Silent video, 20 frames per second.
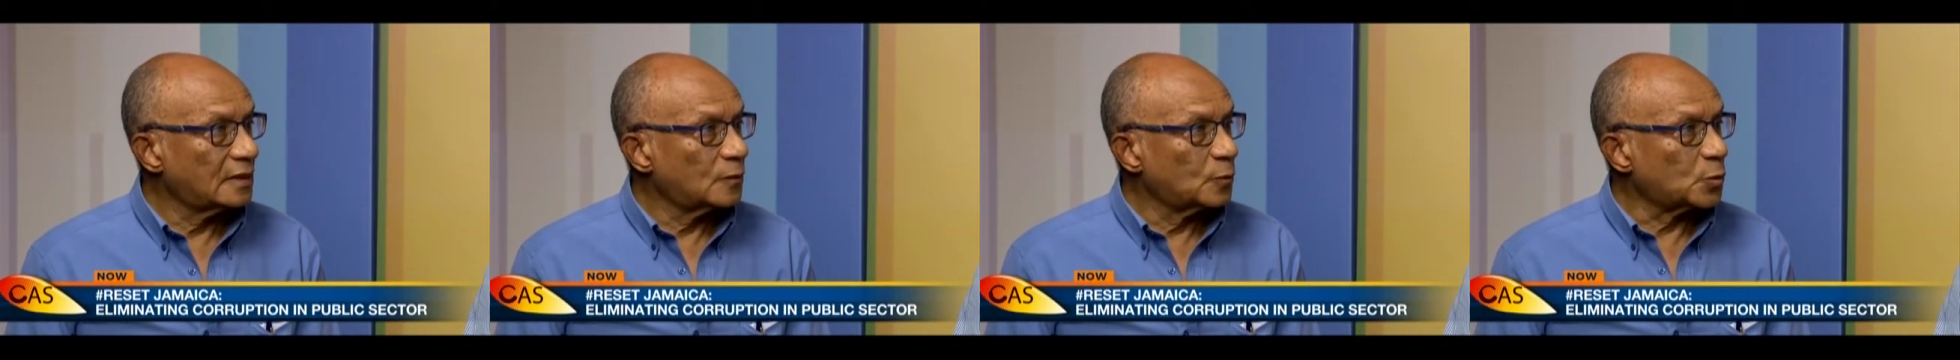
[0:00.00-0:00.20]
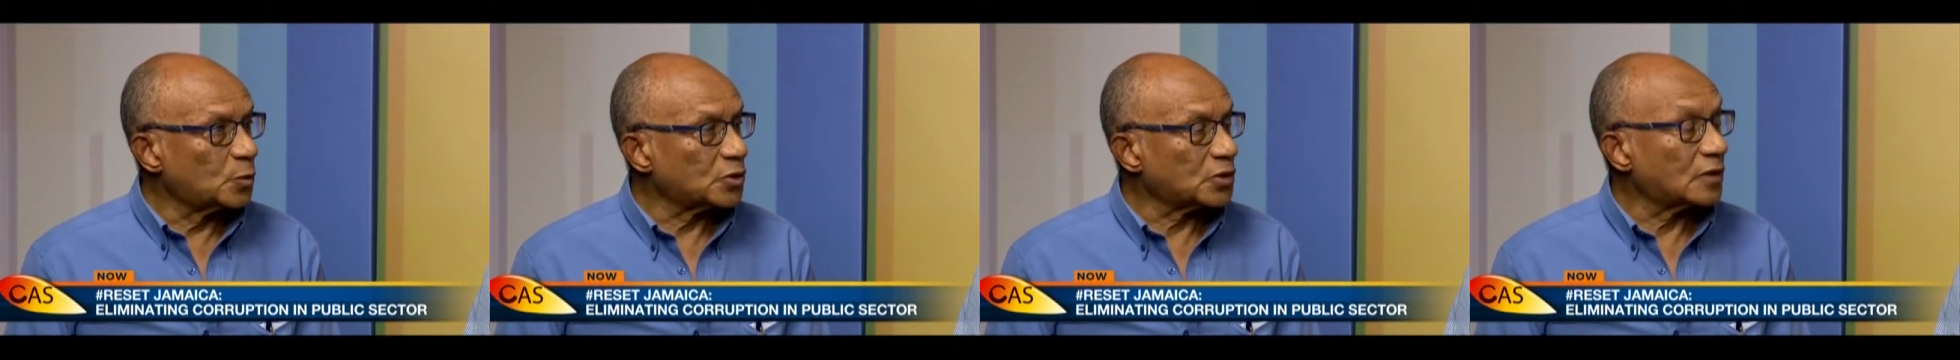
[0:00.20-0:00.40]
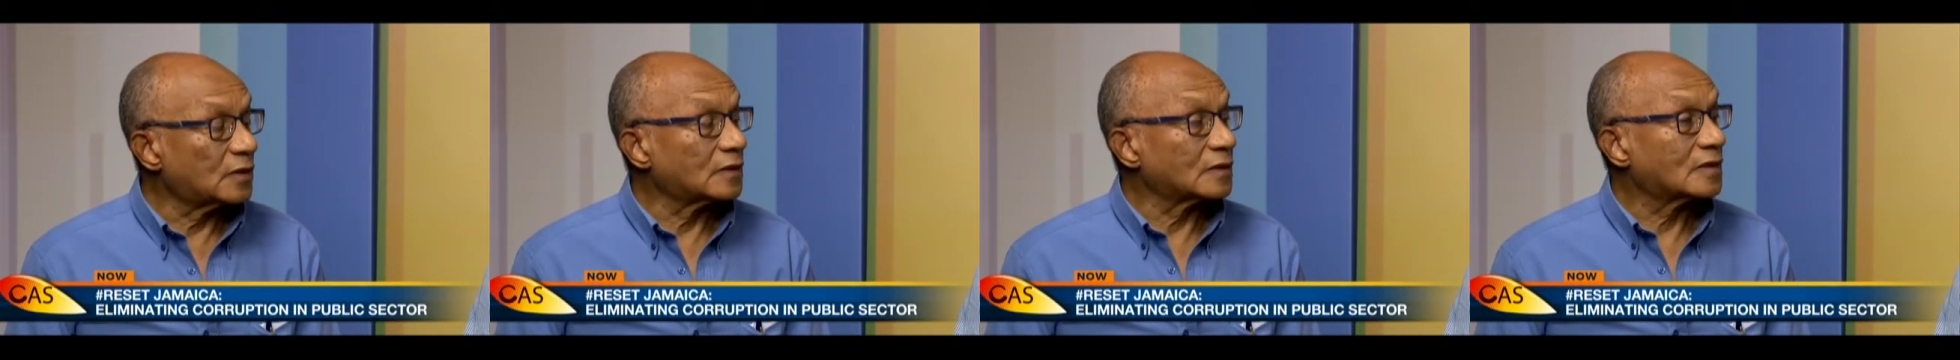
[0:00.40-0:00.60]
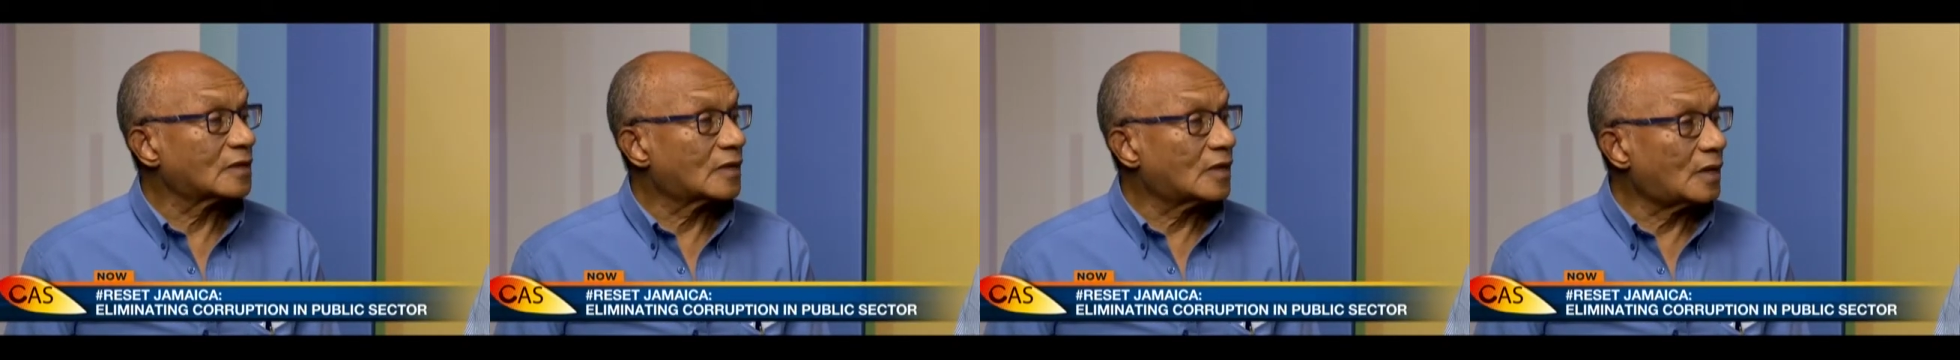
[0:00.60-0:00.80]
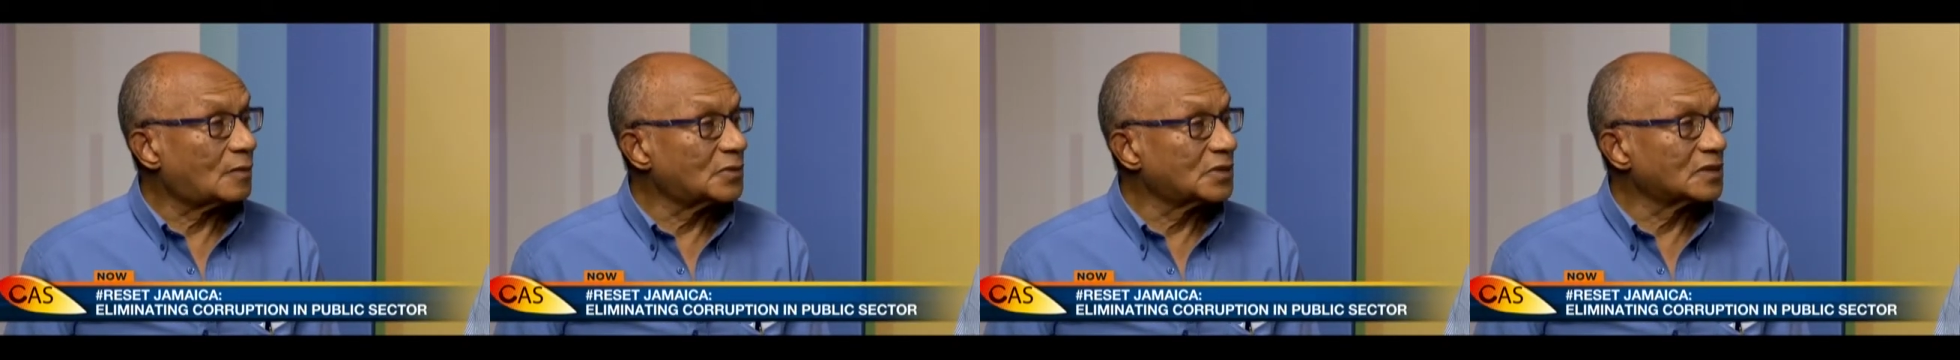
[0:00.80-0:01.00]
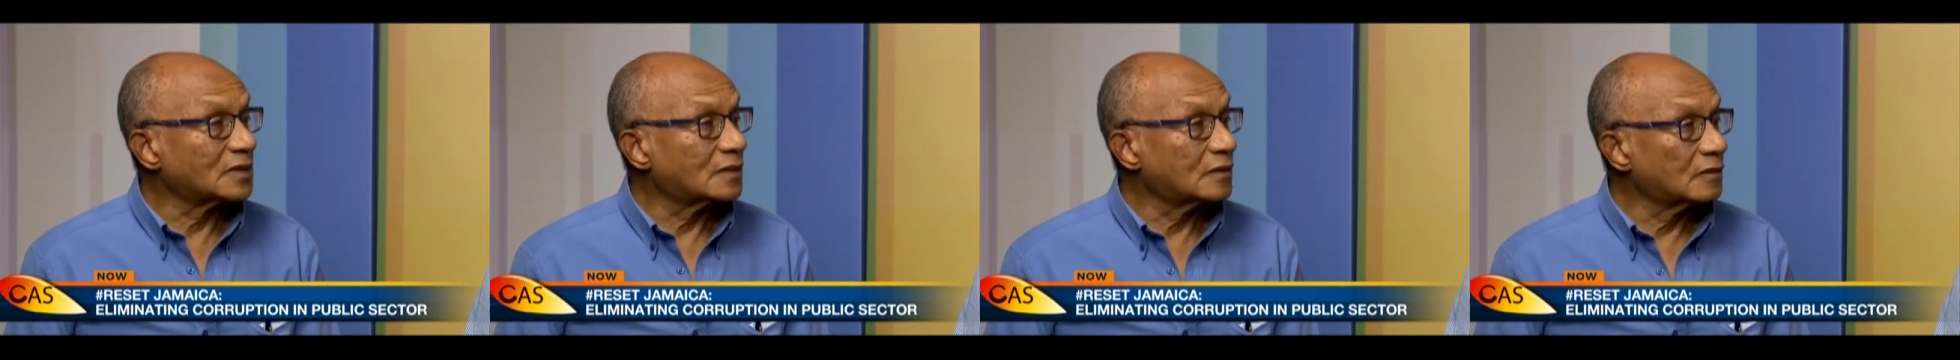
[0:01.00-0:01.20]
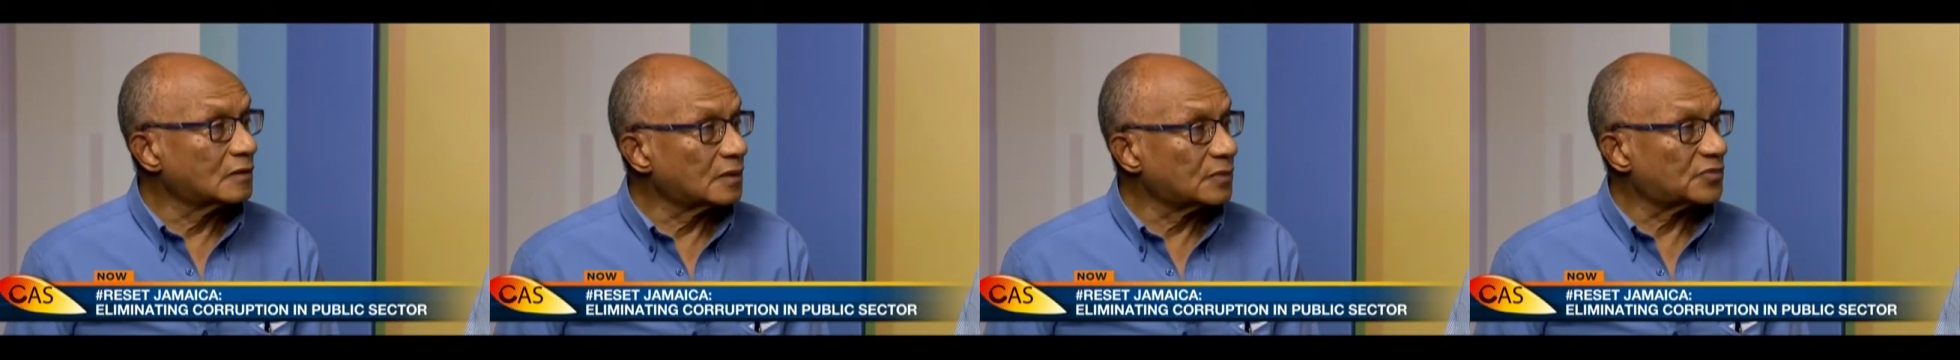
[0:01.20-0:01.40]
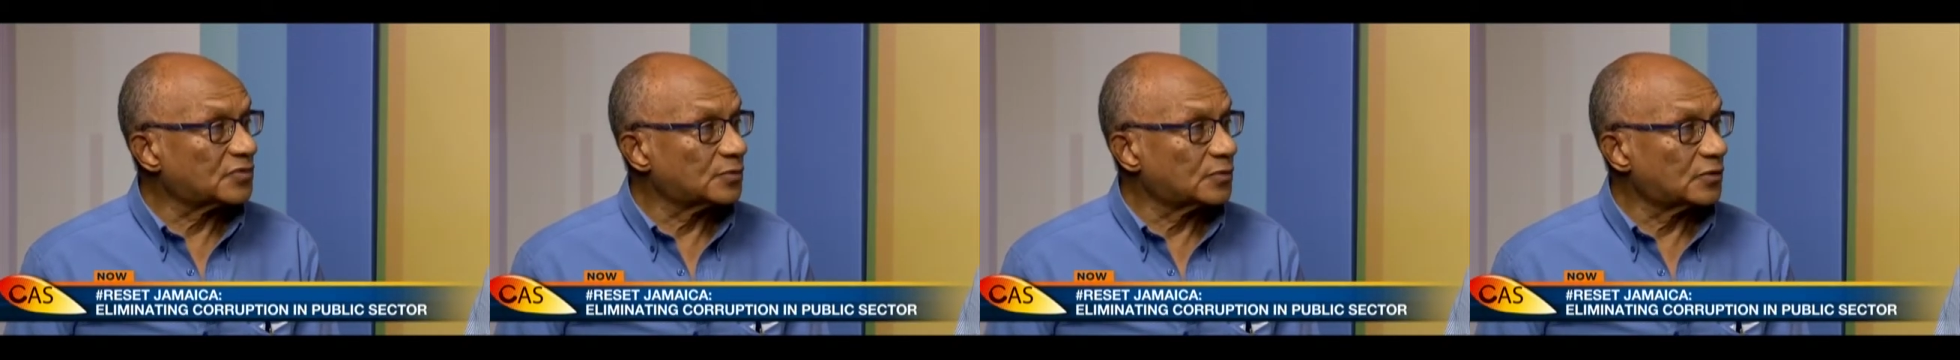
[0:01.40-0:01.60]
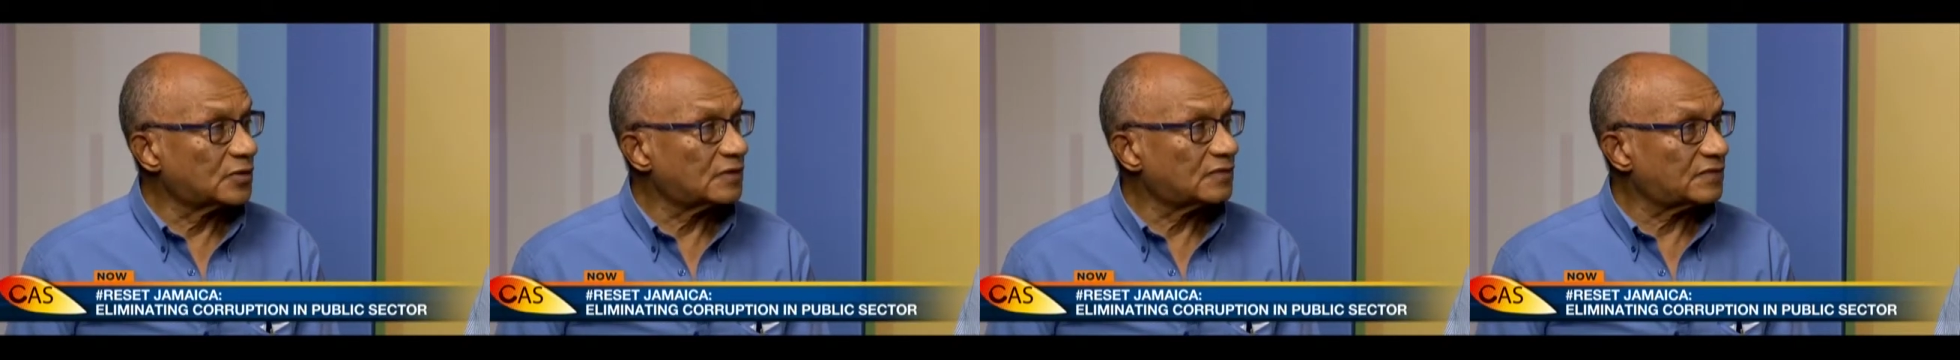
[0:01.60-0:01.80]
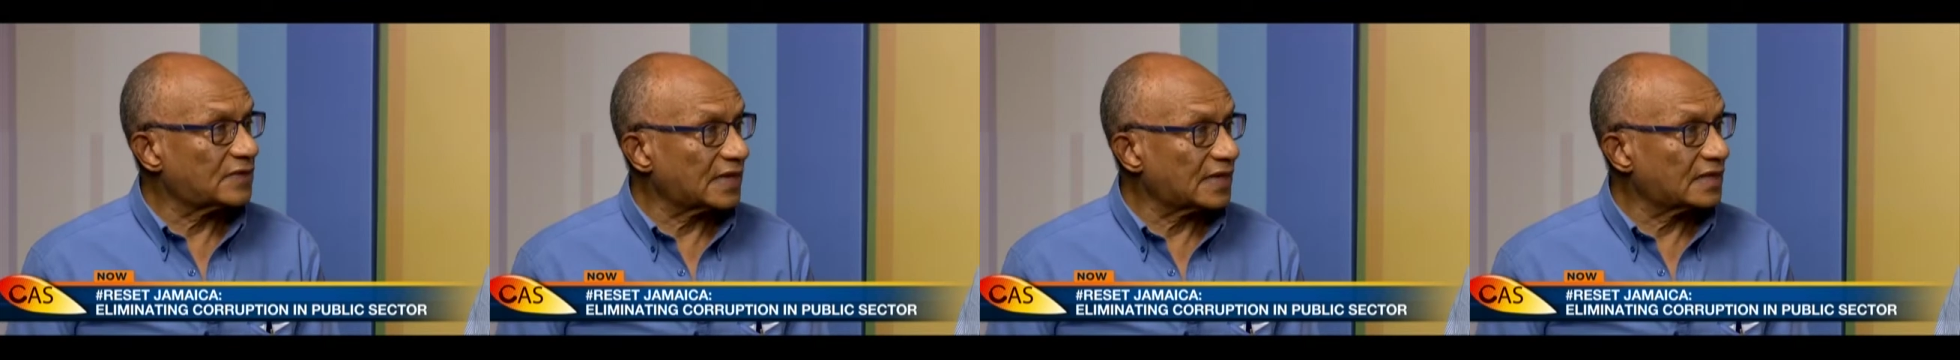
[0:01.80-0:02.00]
without coming to grips more
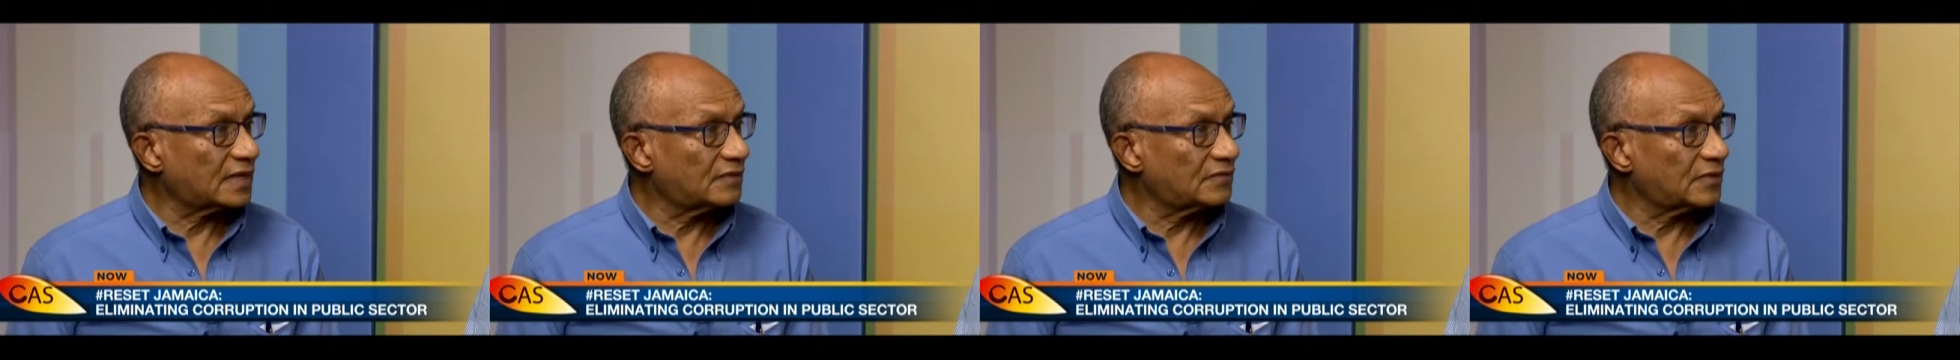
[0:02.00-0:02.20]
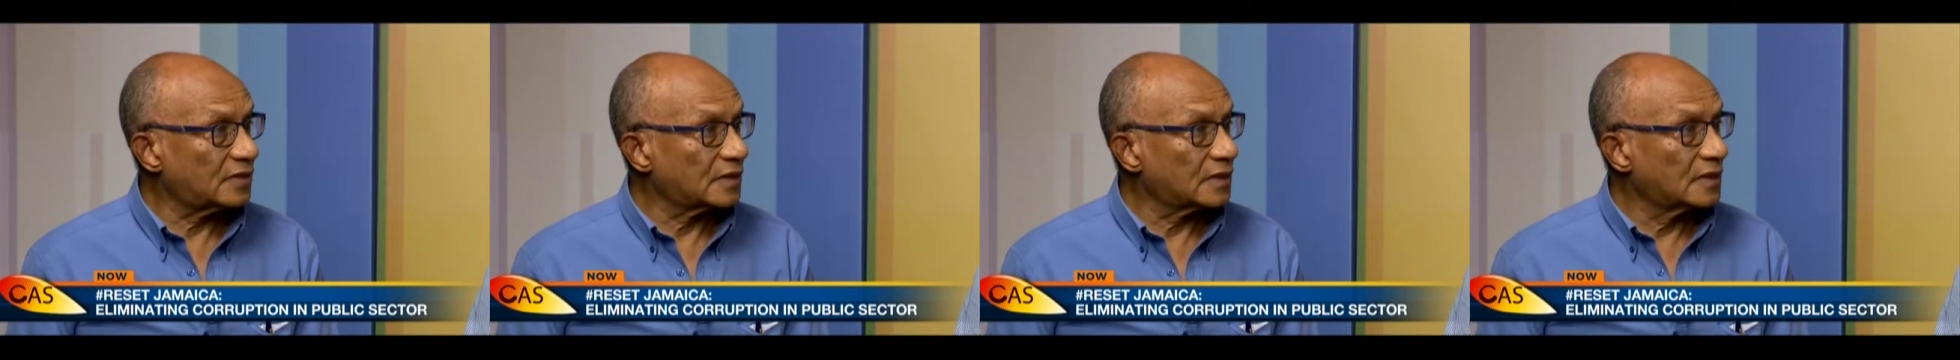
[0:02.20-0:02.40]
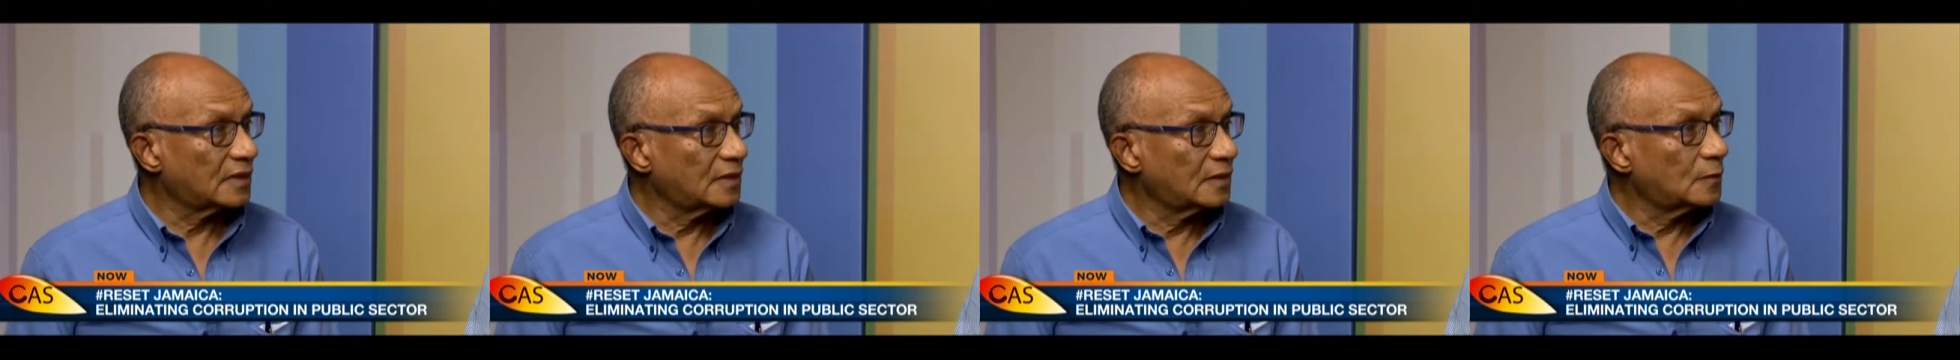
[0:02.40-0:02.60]
effectively